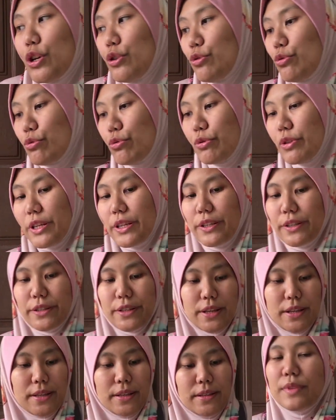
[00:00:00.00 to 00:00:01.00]
during
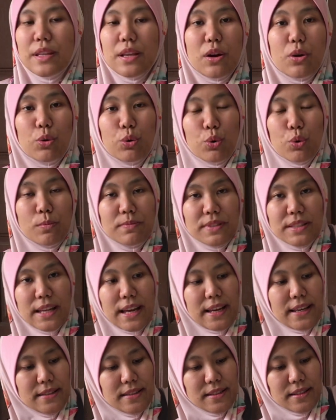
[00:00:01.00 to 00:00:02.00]
home
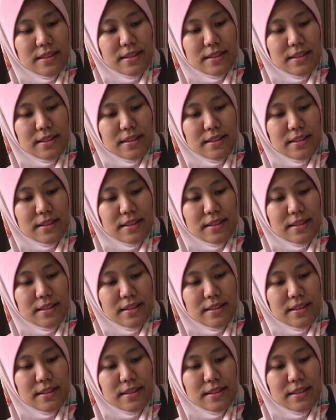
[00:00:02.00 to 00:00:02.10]
science